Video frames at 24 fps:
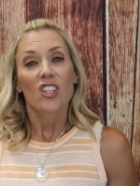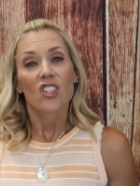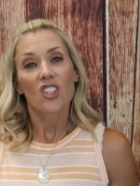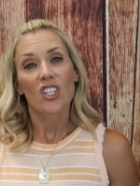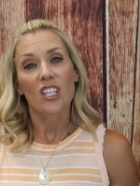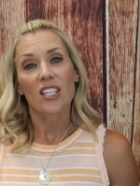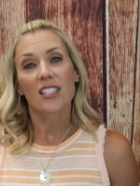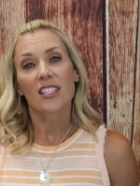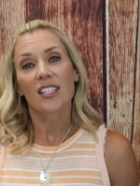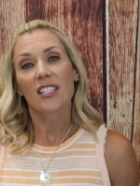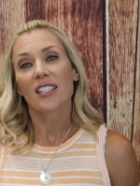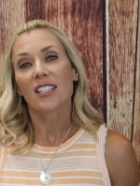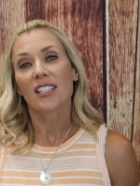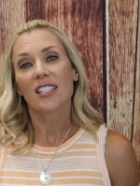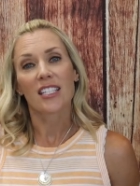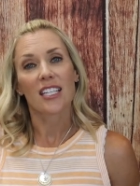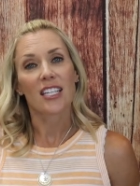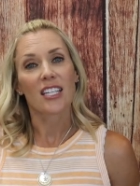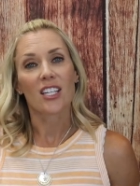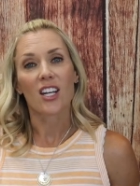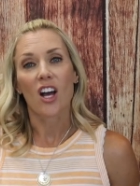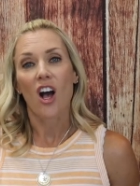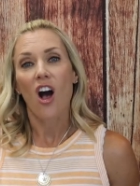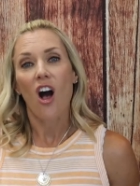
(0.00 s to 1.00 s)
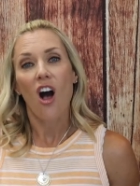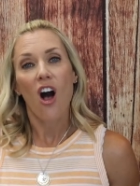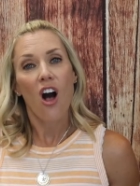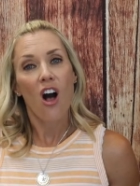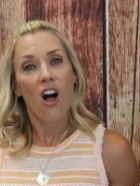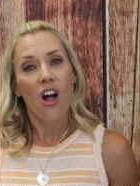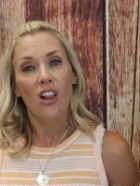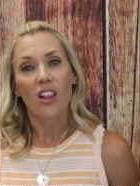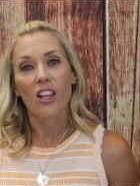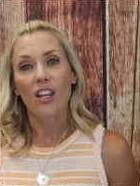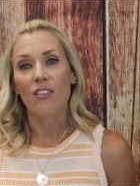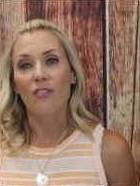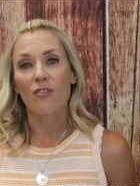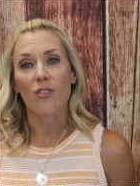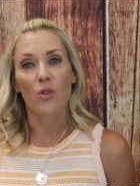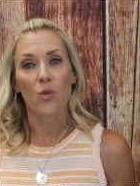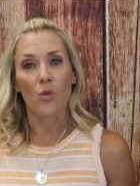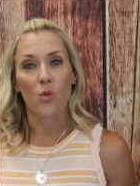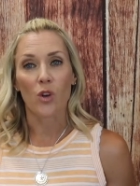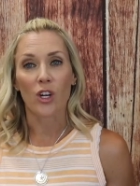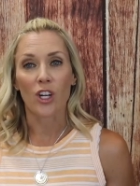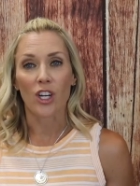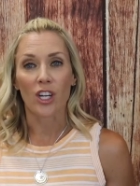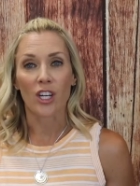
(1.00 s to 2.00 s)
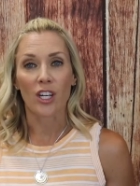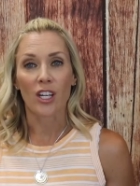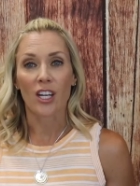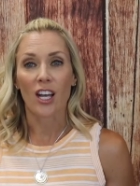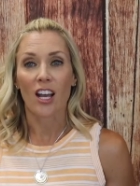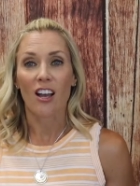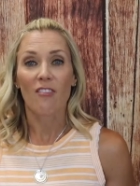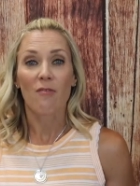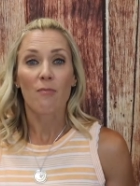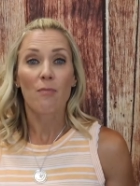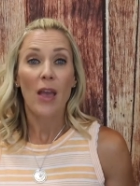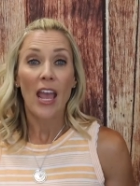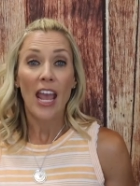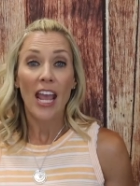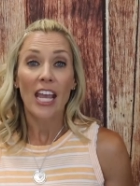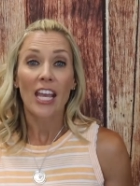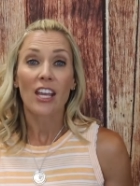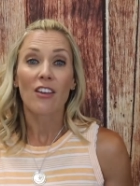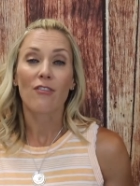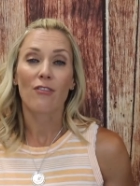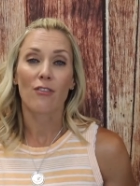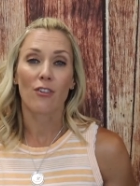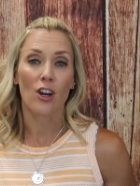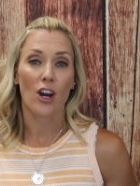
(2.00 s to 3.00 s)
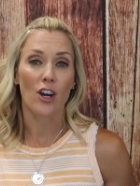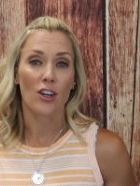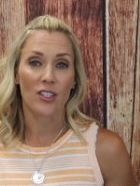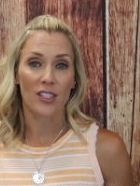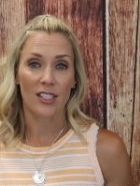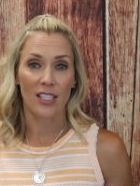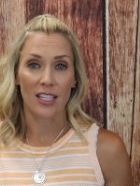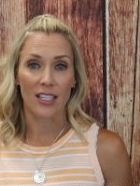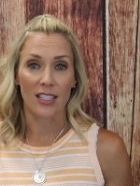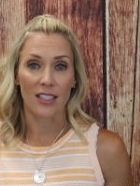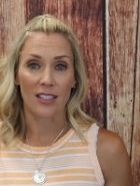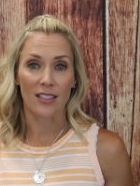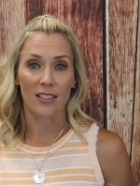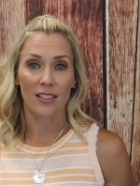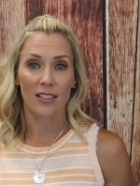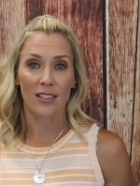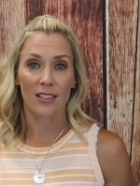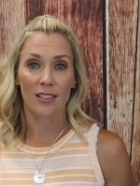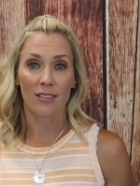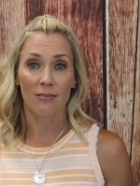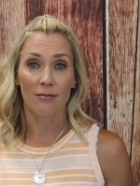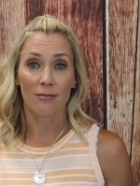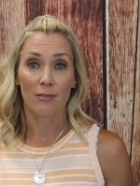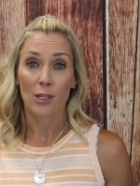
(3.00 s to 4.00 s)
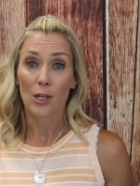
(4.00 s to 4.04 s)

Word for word: Jesus did all of the work of paying for our sins.